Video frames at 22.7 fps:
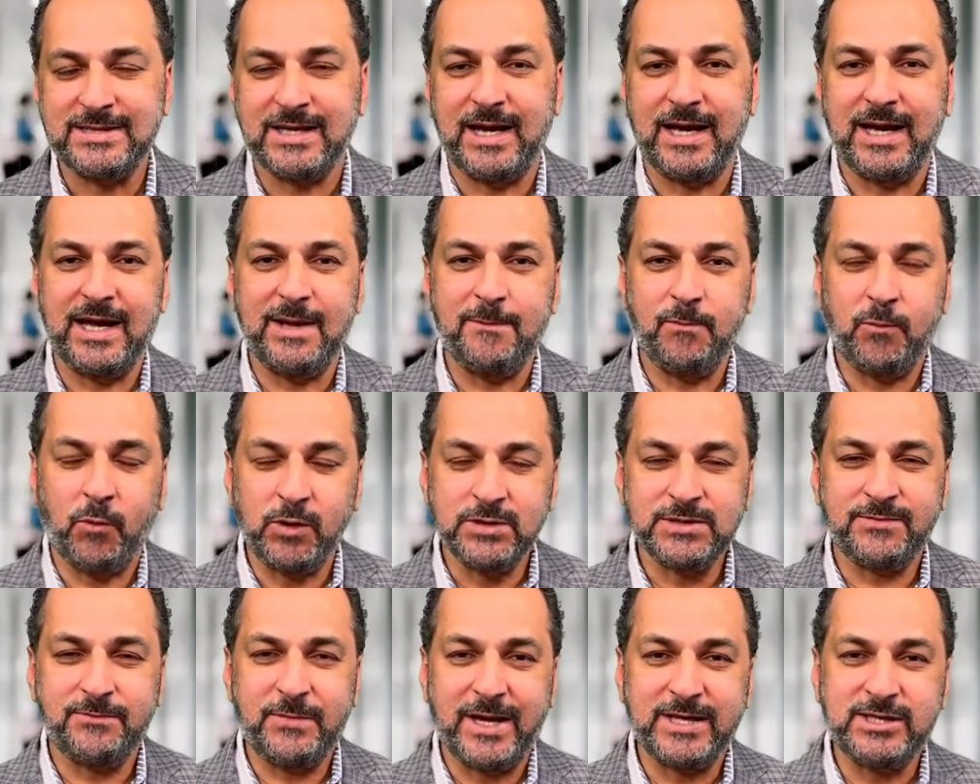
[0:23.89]
Uh,
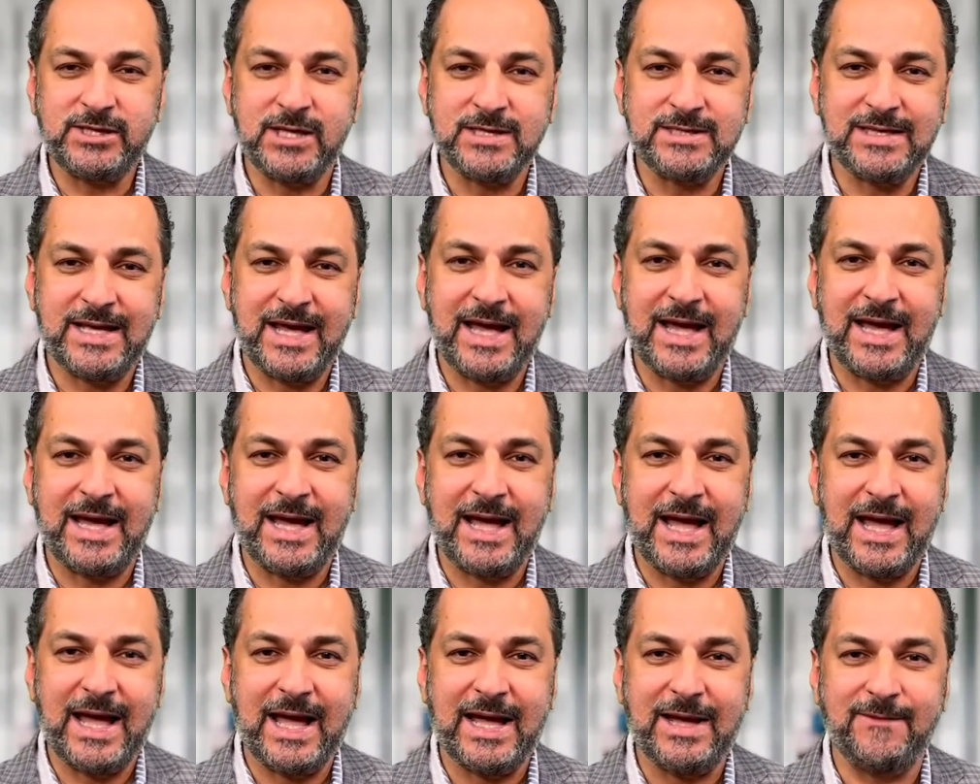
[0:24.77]
most patients
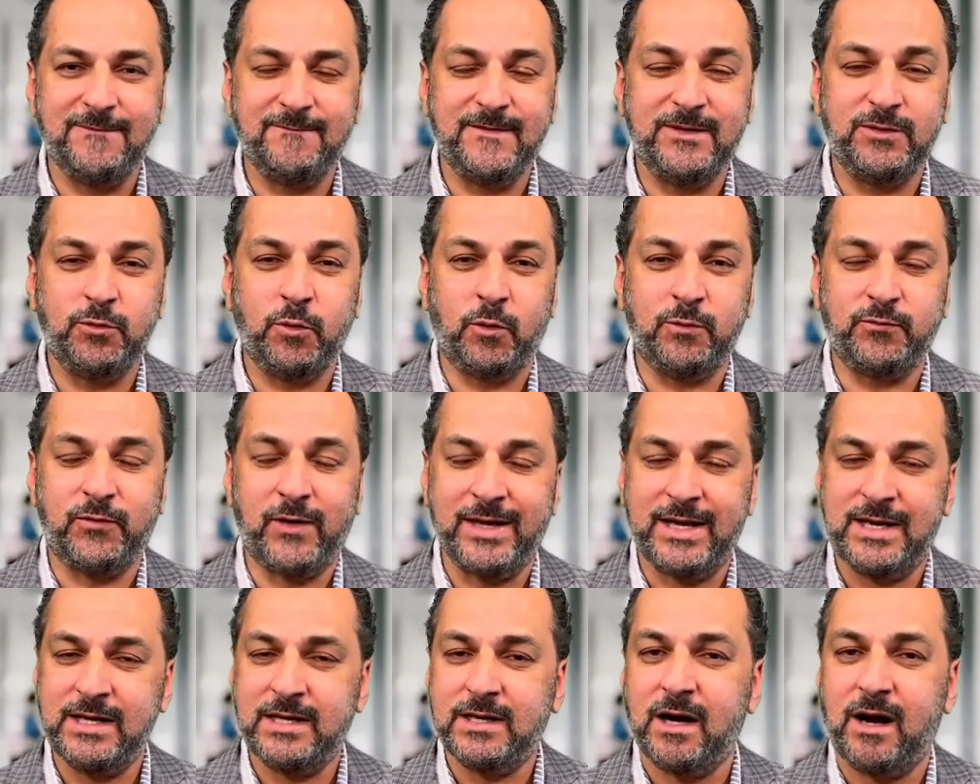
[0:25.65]
uh, we don't
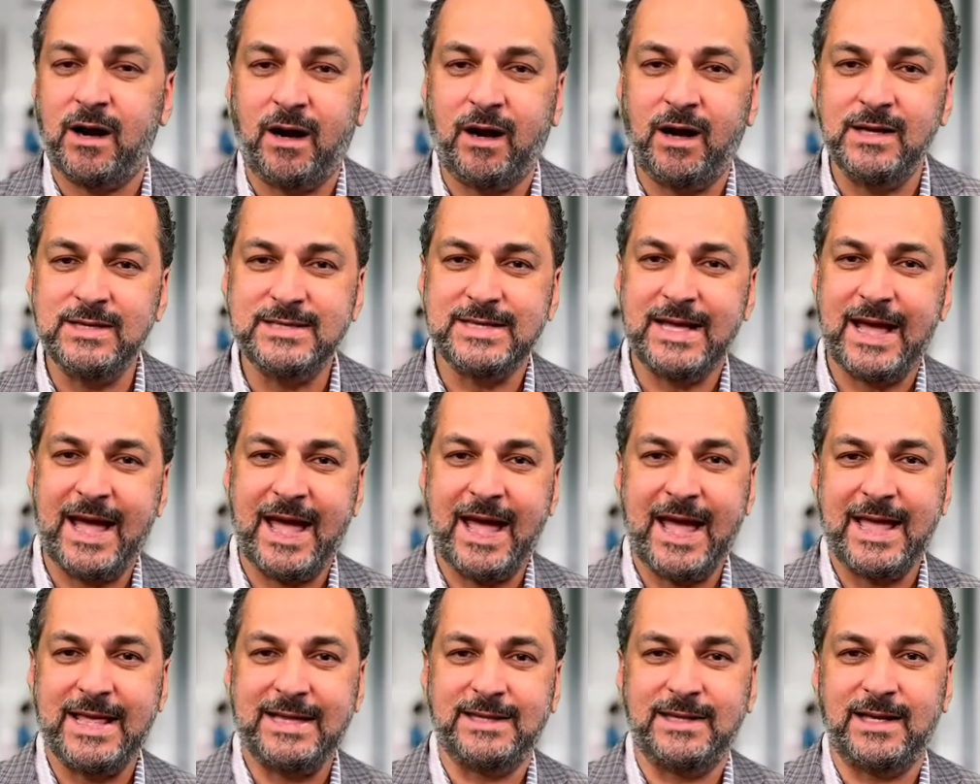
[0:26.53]
find any cause
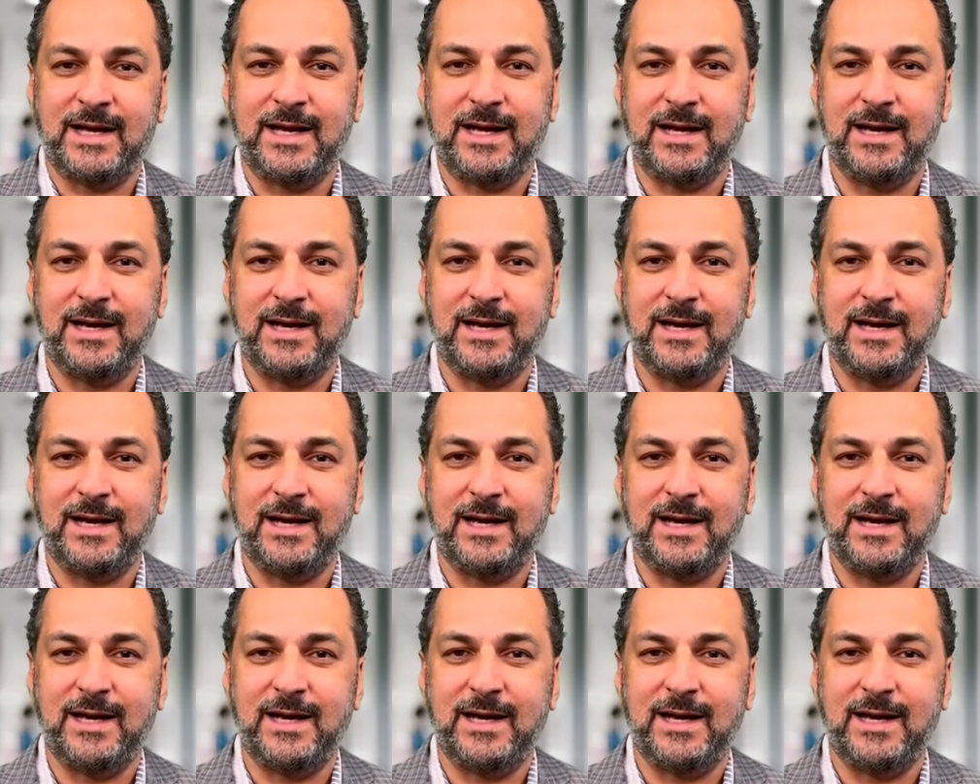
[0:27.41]
and